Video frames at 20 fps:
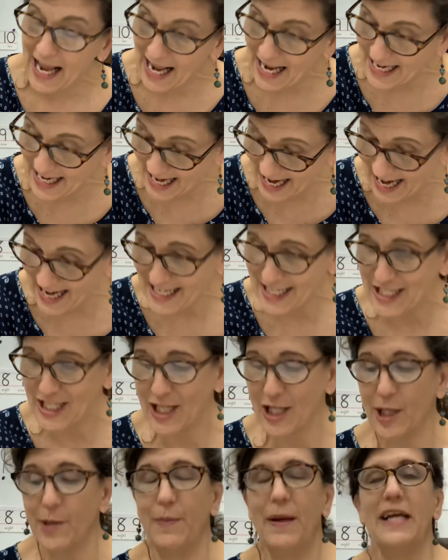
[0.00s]
An
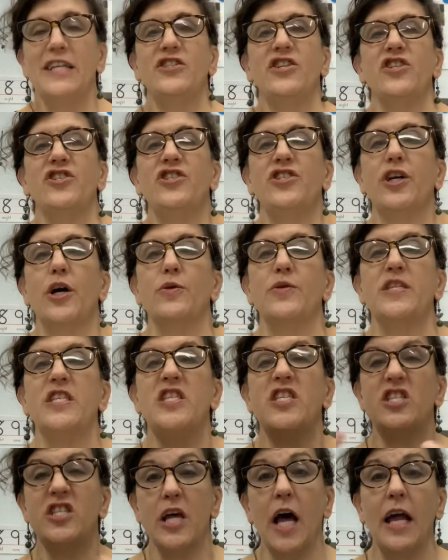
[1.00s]
exclamation shows
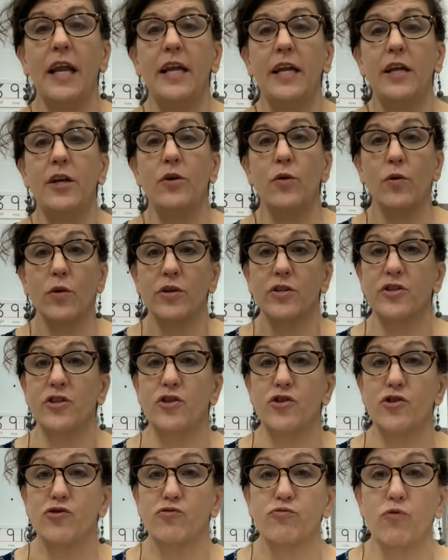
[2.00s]
sudden or
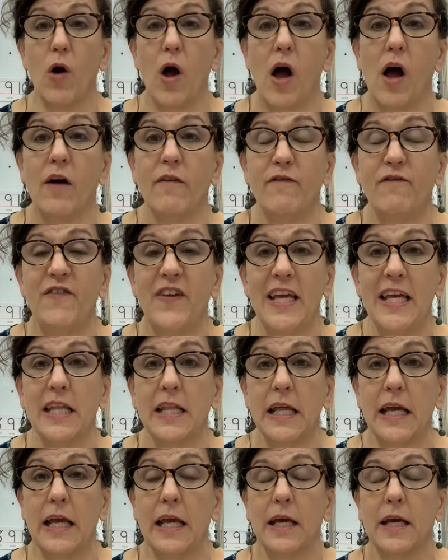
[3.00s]
strong
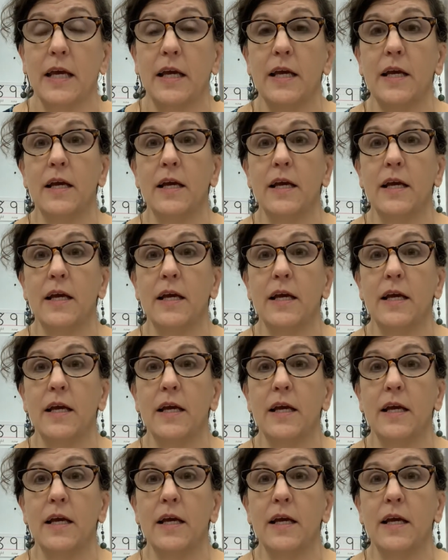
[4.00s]
feeling.